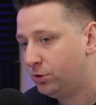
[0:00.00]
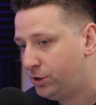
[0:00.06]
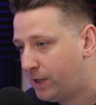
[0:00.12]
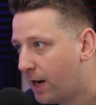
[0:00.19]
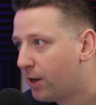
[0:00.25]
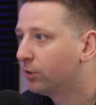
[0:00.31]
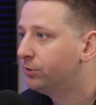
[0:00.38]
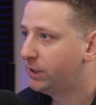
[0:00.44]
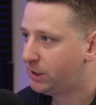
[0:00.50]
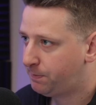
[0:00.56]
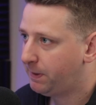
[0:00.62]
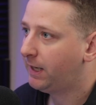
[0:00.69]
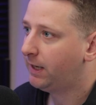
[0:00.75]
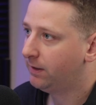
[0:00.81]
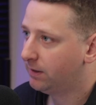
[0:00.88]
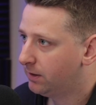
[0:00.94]
generally
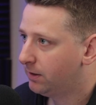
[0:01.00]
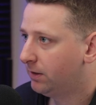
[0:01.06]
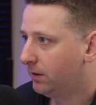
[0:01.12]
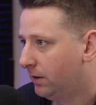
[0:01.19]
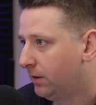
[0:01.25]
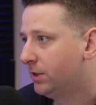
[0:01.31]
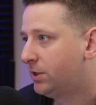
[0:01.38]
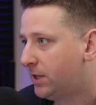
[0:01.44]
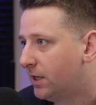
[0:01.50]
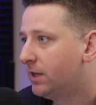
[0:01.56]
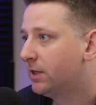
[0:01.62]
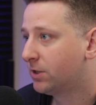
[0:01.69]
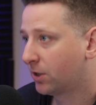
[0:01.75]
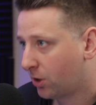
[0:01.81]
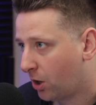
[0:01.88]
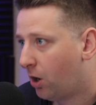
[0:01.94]
speaking, the Sith
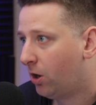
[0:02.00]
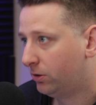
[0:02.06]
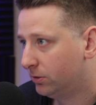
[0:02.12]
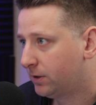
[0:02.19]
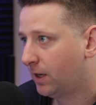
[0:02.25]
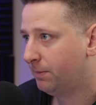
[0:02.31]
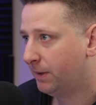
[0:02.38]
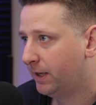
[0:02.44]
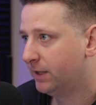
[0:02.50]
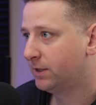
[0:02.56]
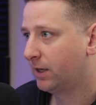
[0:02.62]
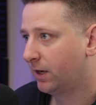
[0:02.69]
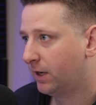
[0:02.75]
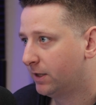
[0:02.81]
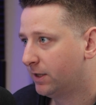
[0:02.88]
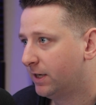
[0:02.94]
is a cult. I mean, it
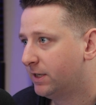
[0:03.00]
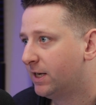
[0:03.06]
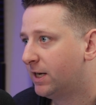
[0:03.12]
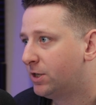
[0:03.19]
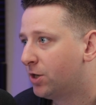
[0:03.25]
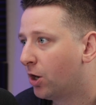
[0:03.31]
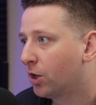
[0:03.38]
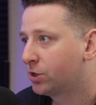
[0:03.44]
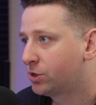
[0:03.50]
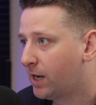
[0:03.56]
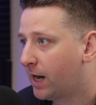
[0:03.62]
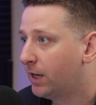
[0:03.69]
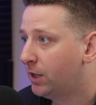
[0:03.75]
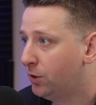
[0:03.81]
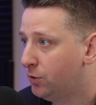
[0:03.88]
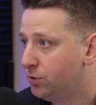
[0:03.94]
is a dark
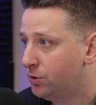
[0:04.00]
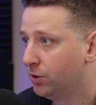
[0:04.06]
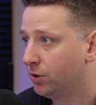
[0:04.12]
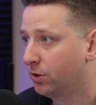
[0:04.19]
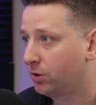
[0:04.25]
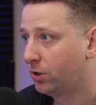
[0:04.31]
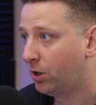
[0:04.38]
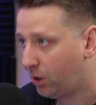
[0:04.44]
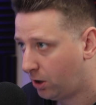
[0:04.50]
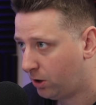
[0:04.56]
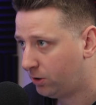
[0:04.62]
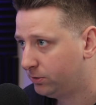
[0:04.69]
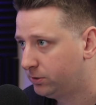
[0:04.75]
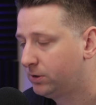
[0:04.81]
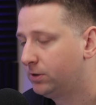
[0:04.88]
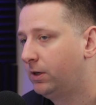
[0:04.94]
side user
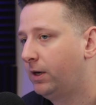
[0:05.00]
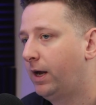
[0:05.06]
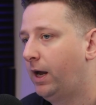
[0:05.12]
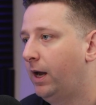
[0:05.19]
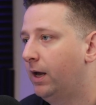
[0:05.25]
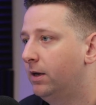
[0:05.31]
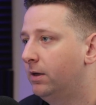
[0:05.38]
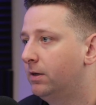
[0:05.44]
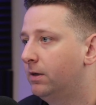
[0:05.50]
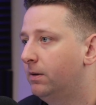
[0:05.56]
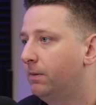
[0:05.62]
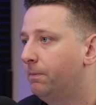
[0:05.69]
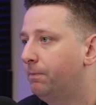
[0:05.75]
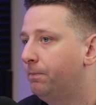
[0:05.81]
cult, and